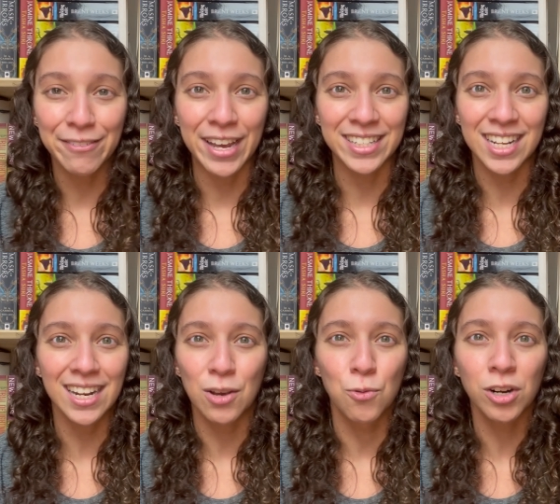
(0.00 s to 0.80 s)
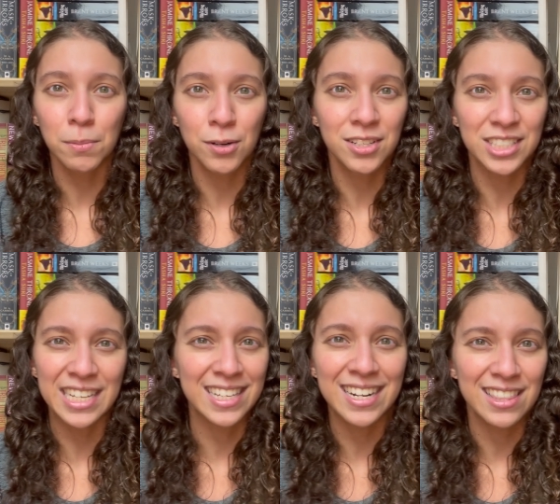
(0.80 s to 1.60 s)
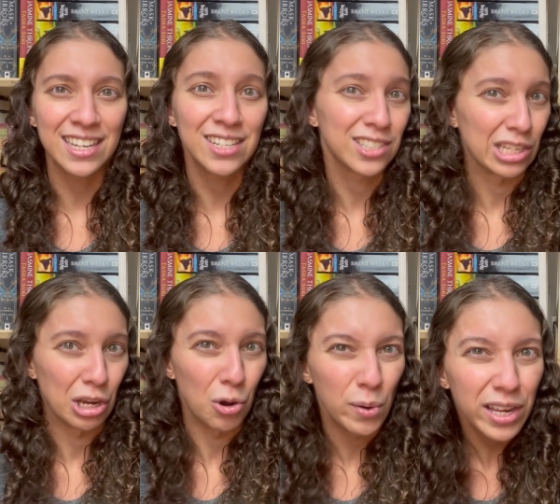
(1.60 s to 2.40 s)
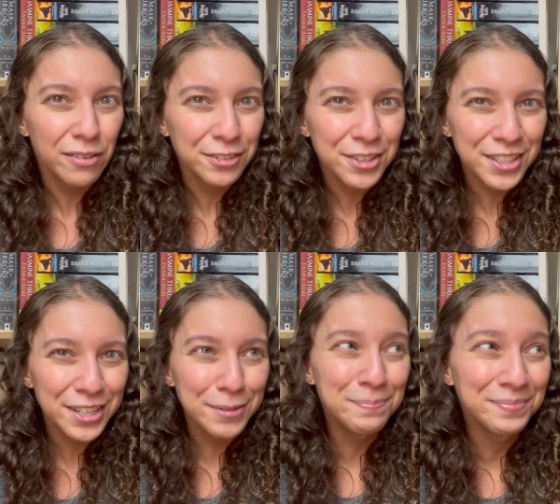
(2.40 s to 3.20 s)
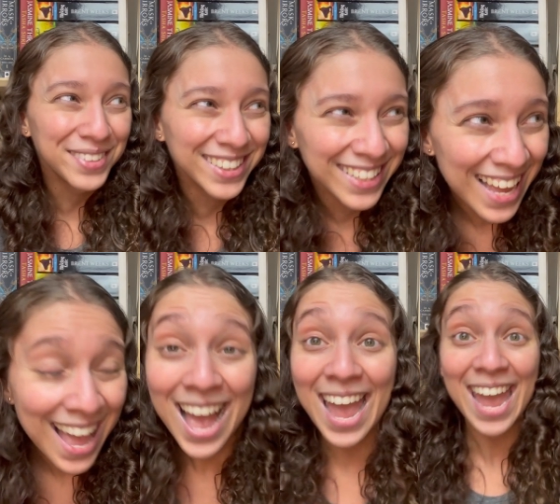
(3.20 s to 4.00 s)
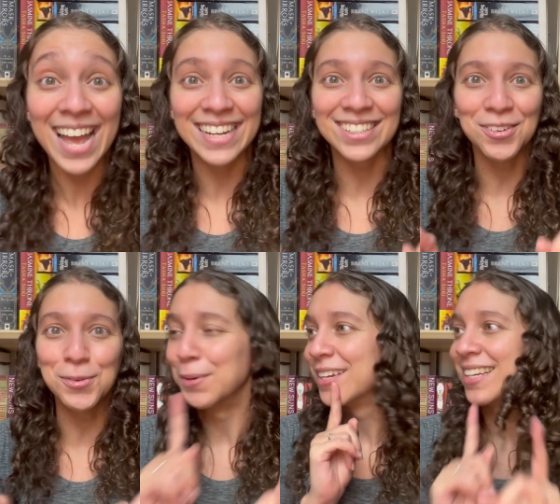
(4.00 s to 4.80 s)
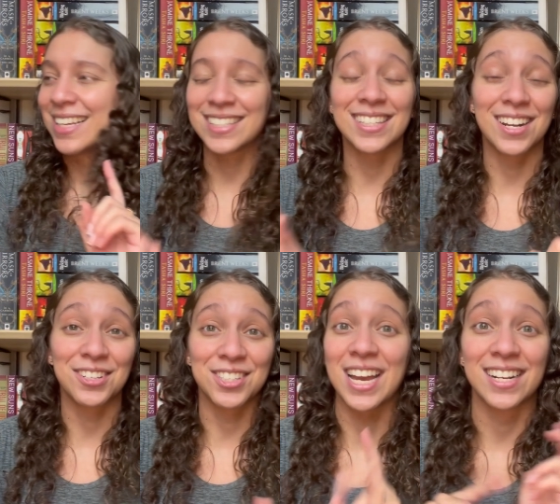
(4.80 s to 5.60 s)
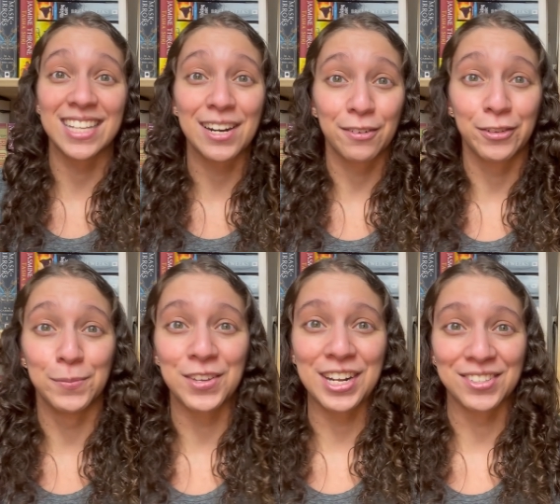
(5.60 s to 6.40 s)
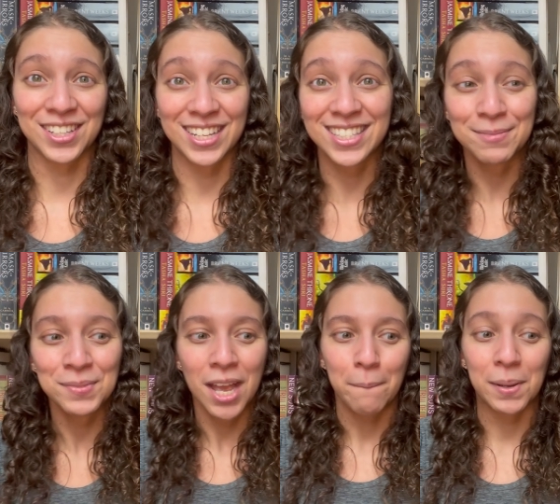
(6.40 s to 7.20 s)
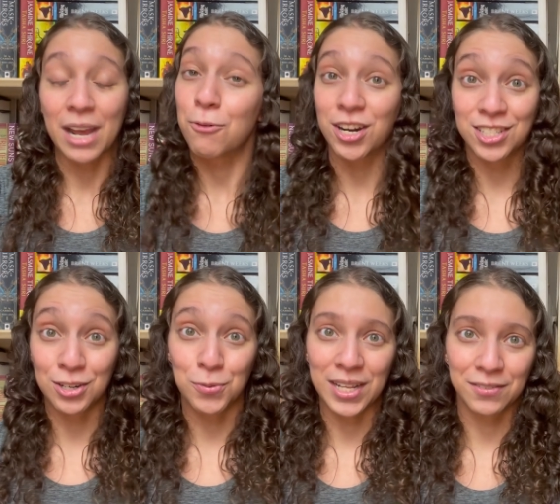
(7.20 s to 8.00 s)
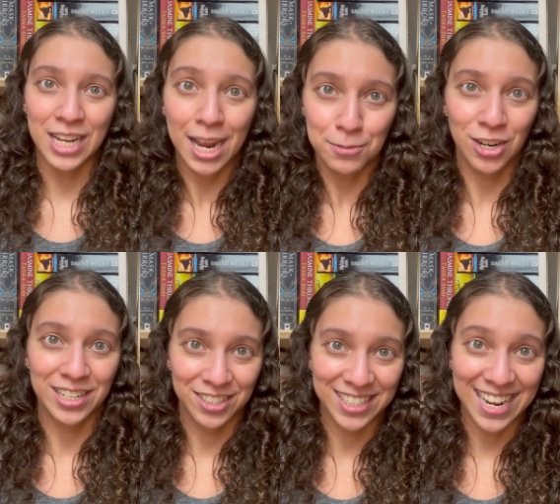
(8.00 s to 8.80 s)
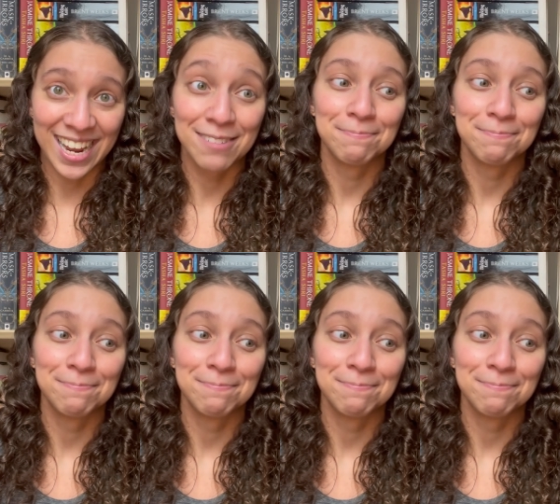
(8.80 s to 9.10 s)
I, it's not like Warner Brothers has anything else going for them. And, ooh, this is another side, because I never filmed videos on this, but I watched the new Wheel of Time trailer today.